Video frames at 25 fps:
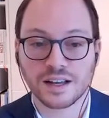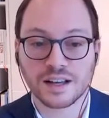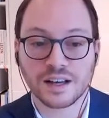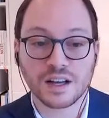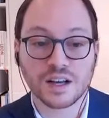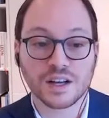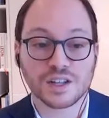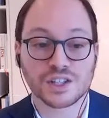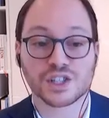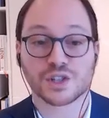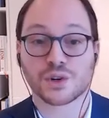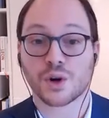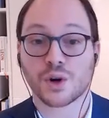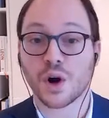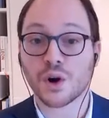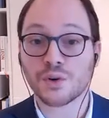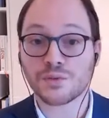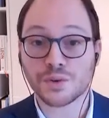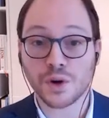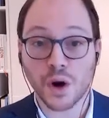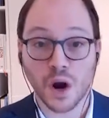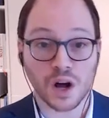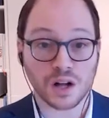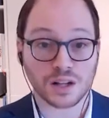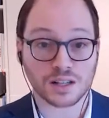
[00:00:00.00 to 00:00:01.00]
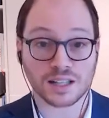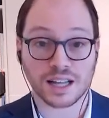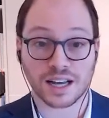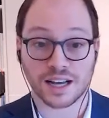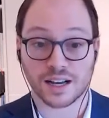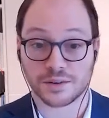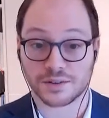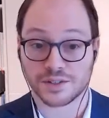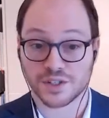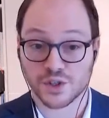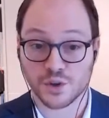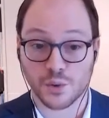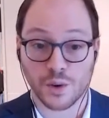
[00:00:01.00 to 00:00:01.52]
So overall, it
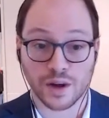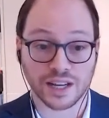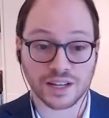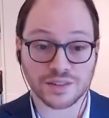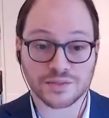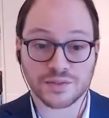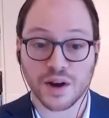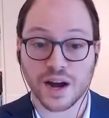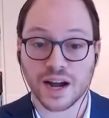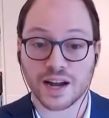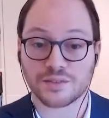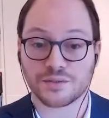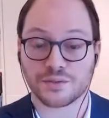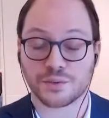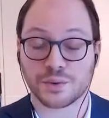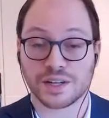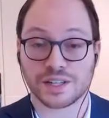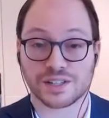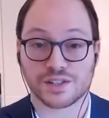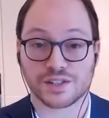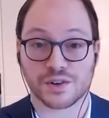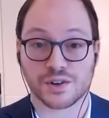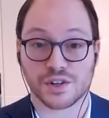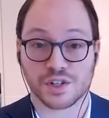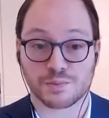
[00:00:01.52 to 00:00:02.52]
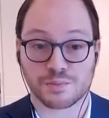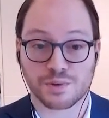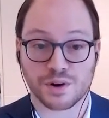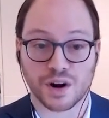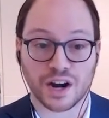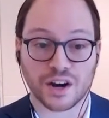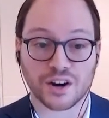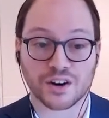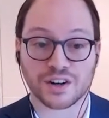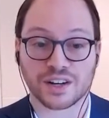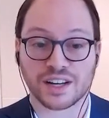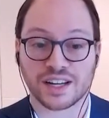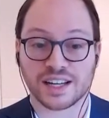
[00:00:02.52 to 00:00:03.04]
was 25 research
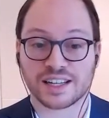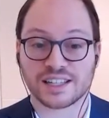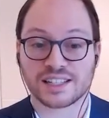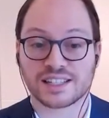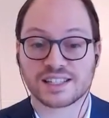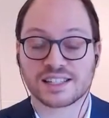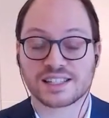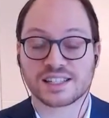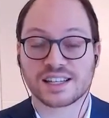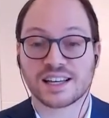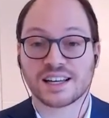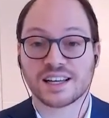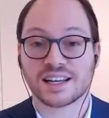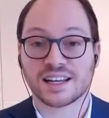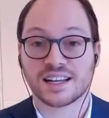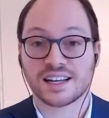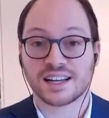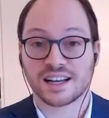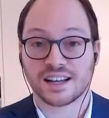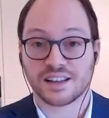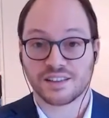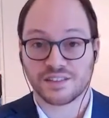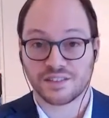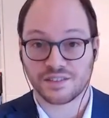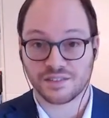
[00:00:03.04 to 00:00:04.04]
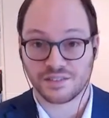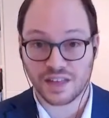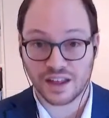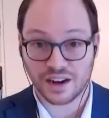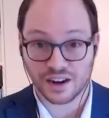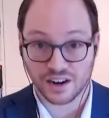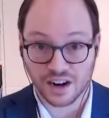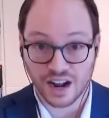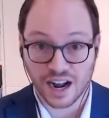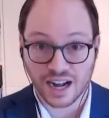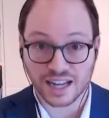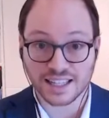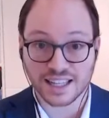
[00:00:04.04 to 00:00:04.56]
priorities that are
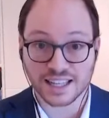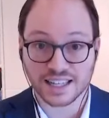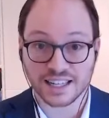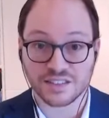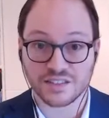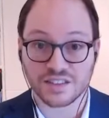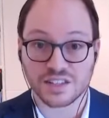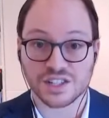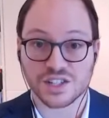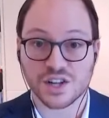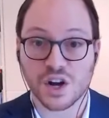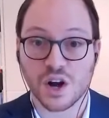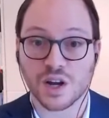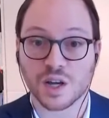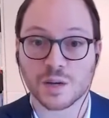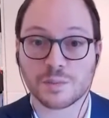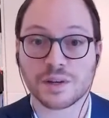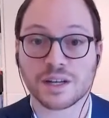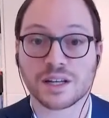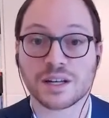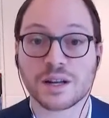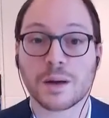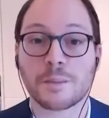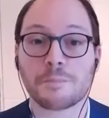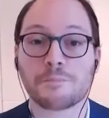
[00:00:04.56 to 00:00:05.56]
highlighted in this document,